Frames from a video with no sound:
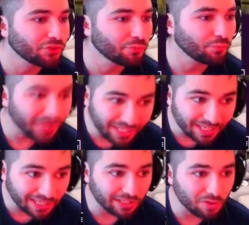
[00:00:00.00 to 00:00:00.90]
we can
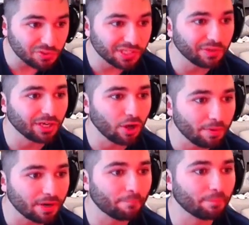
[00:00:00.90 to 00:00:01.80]
get close, and then we can
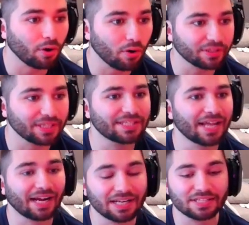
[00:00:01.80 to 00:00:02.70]
open up Pro Elites,
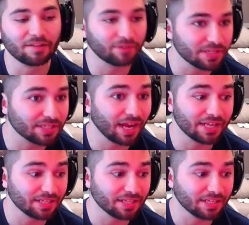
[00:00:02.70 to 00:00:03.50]
that kind of stuff. Because guys,